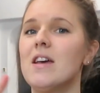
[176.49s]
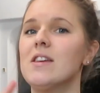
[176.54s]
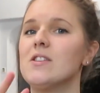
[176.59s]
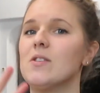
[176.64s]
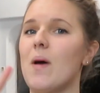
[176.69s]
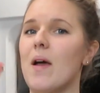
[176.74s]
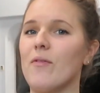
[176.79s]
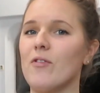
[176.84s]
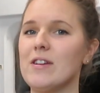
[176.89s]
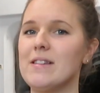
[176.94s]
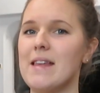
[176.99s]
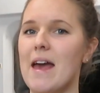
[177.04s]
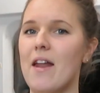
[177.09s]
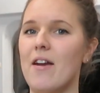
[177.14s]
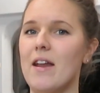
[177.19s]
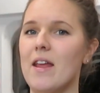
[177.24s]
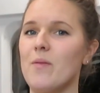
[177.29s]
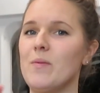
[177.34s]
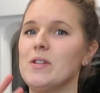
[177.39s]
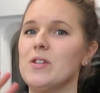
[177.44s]
So every
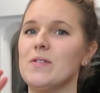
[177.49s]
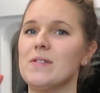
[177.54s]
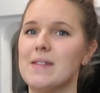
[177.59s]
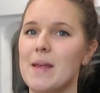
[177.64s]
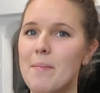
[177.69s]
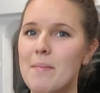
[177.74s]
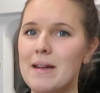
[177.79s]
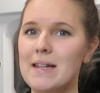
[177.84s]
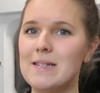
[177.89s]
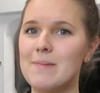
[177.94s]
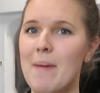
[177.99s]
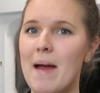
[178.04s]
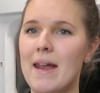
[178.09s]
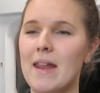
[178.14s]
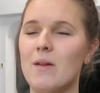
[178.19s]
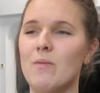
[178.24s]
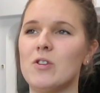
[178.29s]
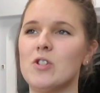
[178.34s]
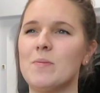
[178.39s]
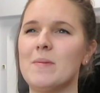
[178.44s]
Saturday we do somebody's
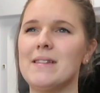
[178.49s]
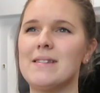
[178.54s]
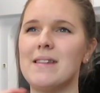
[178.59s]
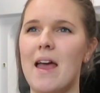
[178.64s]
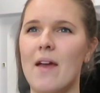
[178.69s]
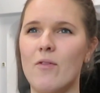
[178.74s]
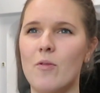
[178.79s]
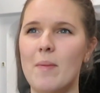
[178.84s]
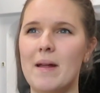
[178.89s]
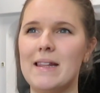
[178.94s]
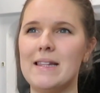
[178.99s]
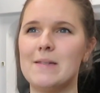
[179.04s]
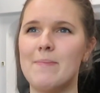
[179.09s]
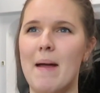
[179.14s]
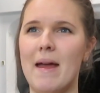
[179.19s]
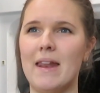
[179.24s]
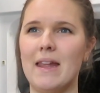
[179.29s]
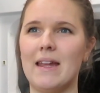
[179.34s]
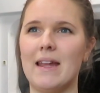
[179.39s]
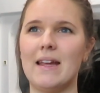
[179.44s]
bedding, which means everybody's
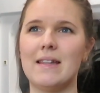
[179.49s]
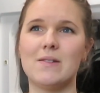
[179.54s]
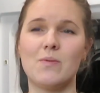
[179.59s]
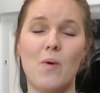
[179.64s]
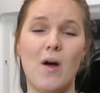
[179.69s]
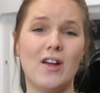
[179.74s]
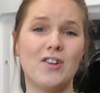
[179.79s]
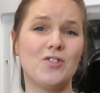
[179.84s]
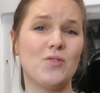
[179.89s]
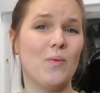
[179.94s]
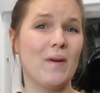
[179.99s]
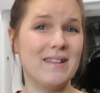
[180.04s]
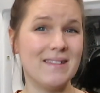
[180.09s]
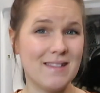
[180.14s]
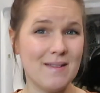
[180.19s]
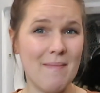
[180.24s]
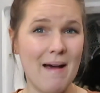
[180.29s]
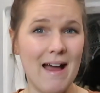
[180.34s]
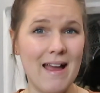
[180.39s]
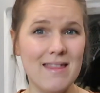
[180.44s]
bedding gets washed
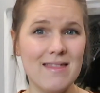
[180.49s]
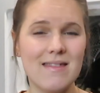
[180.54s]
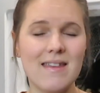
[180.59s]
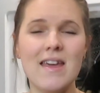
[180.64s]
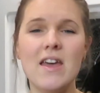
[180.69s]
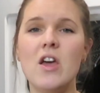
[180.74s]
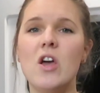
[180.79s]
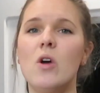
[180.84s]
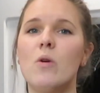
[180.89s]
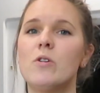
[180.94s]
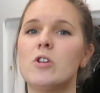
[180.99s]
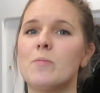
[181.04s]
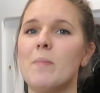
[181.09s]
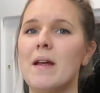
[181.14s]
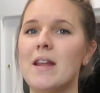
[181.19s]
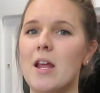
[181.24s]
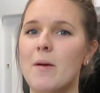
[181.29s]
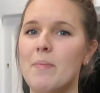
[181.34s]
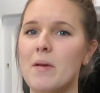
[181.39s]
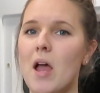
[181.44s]
once a month, which
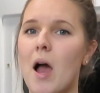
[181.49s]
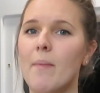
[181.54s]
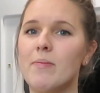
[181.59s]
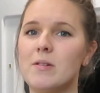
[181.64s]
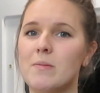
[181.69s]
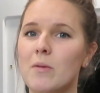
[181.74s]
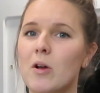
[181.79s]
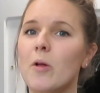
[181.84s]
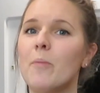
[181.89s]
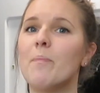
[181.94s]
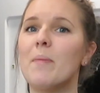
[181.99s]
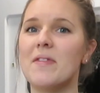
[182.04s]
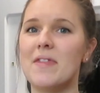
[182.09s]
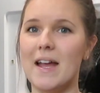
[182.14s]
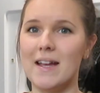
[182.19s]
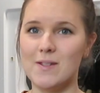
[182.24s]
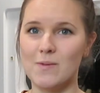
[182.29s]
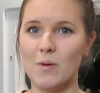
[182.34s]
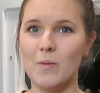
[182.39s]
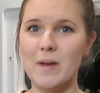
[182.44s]
might not be optimal, but
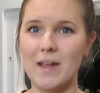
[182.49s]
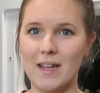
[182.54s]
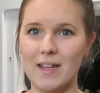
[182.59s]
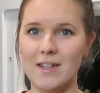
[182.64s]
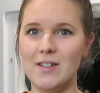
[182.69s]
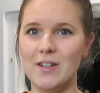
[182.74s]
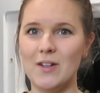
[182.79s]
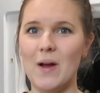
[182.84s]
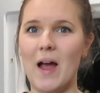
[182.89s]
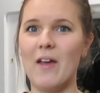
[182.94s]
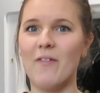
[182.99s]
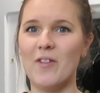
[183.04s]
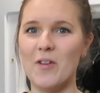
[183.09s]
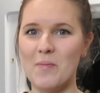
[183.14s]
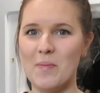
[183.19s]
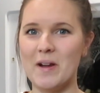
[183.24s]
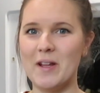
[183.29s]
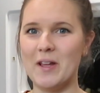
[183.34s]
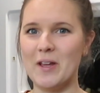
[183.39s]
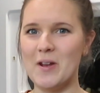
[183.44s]
that's what we do. I
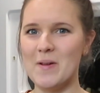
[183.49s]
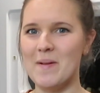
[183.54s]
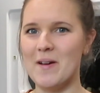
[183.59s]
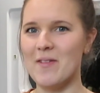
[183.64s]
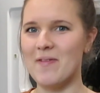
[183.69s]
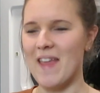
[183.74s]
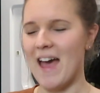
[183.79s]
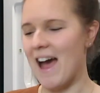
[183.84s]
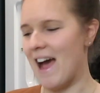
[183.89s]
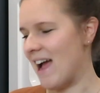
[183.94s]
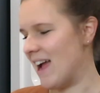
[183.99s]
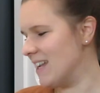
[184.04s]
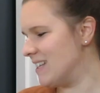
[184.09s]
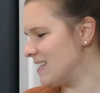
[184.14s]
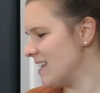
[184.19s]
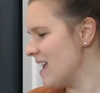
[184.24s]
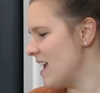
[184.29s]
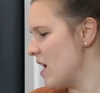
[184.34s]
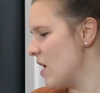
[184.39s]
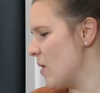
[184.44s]
feel pretty good about
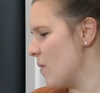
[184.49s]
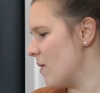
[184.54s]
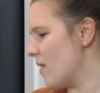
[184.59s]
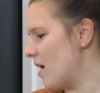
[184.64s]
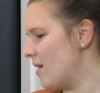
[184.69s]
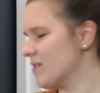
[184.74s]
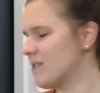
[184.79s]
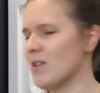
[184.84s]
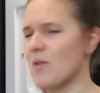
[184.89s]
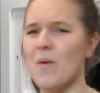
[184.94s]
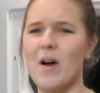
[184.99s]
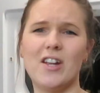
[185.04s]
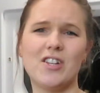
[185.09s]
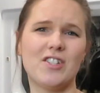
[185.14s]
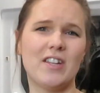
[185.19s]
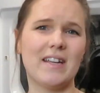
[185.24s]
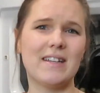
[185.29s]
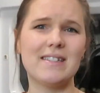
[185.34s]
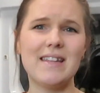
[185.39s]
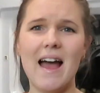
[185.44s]
that. We'll also
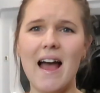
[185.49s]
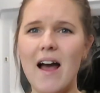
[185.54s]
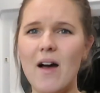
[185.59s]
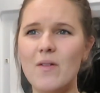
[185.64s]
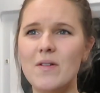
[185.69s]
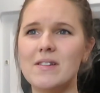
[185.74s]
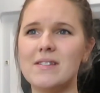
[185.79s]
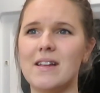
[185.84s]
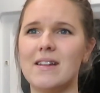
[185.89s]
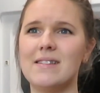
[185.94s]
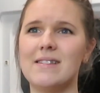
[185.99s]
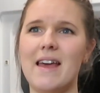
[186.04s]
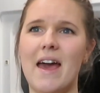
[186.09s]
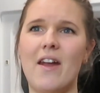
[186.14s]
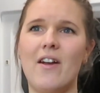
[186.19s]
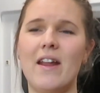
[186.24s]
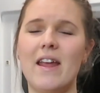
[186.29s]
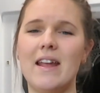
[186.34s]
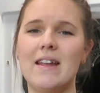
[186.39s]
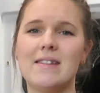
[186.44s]
wash like towels on
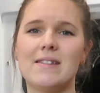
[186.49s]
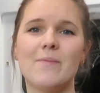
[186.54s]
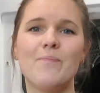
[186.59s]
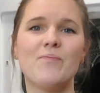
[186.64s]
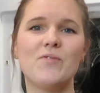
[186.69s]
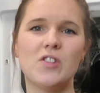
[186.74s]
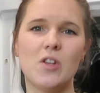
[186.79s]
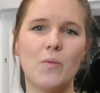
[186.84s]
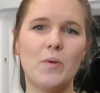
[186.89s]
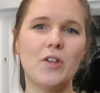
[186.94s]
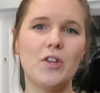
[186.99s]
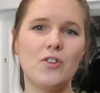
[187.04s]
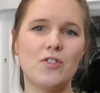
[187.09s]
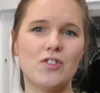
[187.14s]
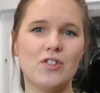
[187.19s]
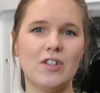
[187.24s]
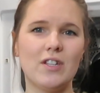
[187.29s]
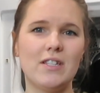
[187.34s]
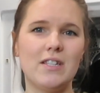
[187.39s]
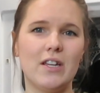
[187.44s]
Saturdays. So we'll
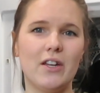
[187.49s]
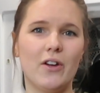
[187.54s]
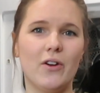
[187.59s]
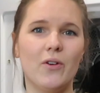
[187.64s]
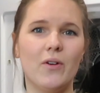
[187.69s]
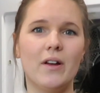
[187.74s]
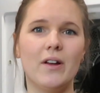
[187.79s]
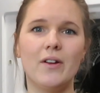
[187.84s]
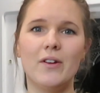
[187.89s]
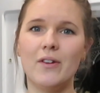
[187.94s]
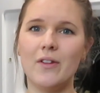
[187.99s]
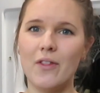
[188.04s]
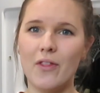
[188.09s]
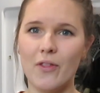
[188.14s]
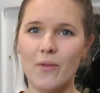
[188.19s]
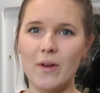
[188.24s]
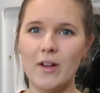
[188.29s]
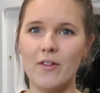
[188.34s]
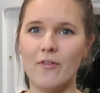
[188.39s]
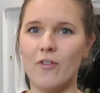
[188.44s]
usually do
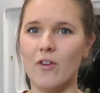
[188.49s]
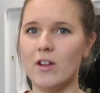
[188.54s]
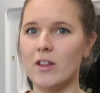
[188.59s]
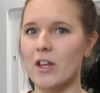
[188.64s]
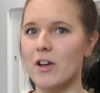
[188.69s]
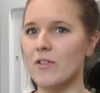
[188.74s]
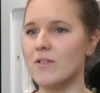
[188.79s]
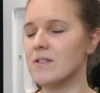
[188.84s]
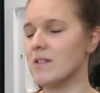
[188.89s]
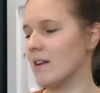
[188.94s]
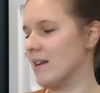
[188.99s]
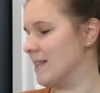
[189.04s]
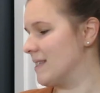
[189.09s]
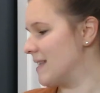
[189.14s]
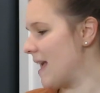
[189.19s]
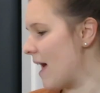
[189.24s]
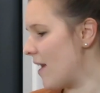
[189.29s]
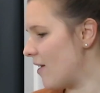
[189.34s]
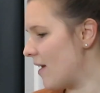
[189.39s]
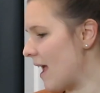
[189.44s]
3 to 4 loads on a
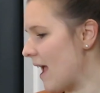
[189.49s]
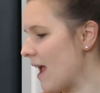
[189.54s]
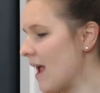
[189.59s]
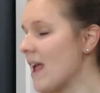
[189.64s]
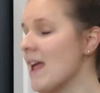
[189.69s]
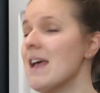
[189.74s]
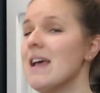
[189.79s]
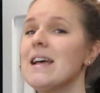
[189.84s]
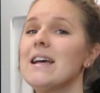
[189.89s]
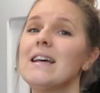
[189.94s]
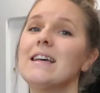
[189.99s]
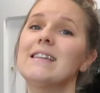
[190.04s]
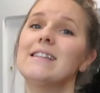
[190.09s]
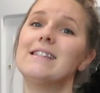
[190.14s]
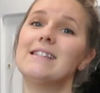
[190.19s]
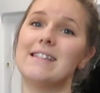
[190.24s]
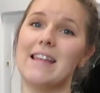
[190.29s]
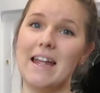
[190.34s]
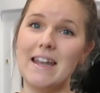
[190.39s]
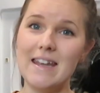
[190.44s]
Saturday.
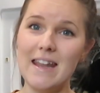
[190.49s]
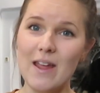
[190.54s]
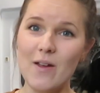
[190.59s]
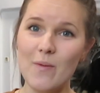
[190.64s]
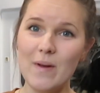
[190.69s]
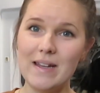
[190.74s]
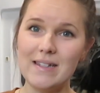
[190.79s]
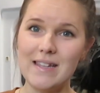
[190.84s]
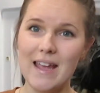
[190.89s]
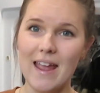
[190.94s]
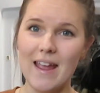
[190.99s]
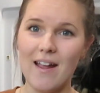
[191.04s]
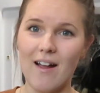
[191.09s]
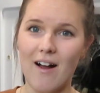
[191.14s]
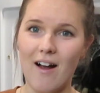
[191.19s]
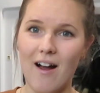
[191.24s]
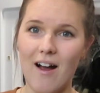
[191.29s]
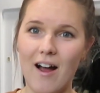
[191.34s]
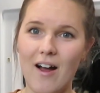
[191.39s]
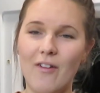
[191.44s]
Sunday we take
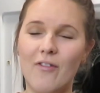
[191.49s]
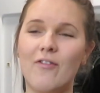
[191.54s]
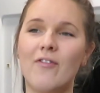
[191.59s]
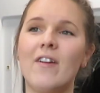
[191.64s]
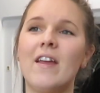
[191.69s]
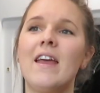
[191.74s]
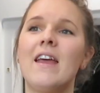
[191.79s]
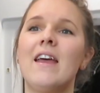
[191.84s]
off,